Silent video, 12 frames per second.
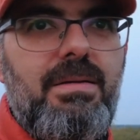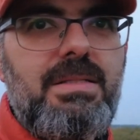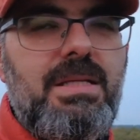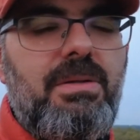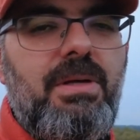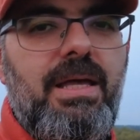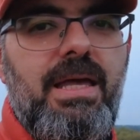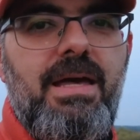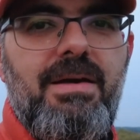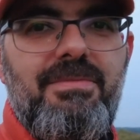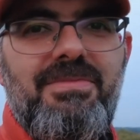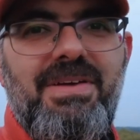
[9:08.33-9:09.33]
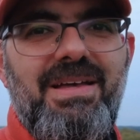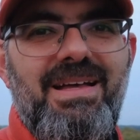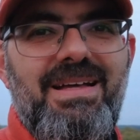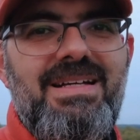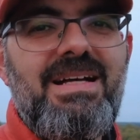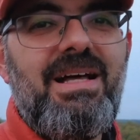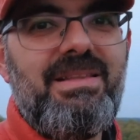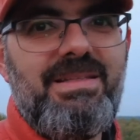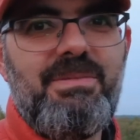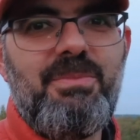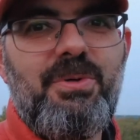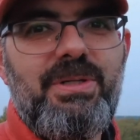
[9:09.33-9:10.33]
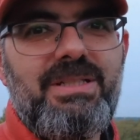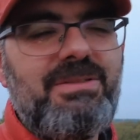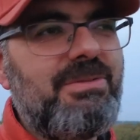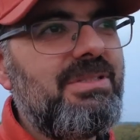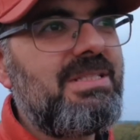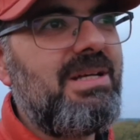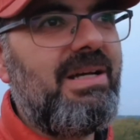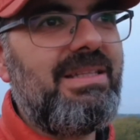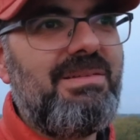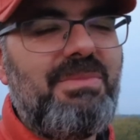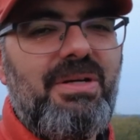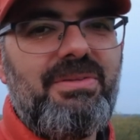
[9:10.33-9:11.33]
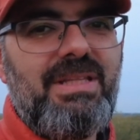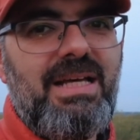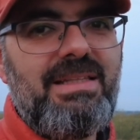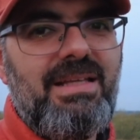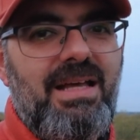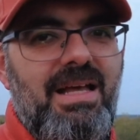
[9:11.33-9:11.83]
So I have until morning to decide about that,